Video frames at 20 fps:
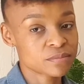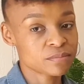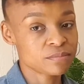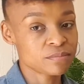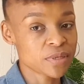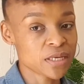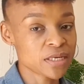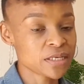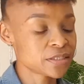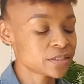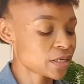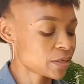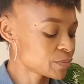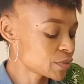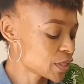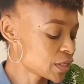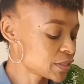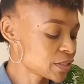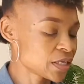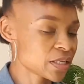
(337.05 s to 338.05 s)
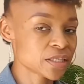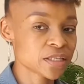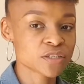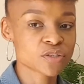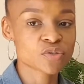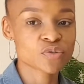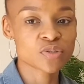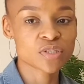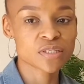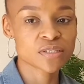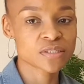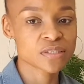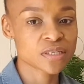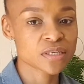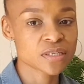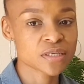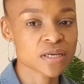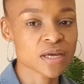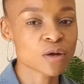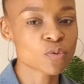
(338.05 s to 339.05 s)
many times I take it to the
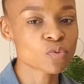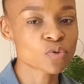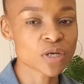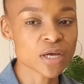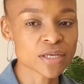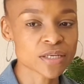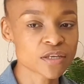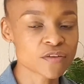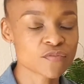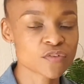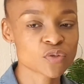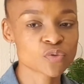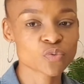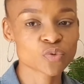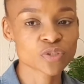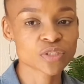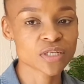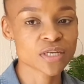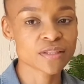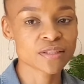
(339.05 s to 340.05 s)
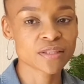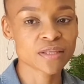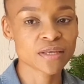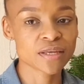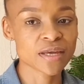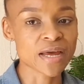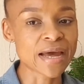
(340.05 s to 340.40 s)
zinc. I give it water there.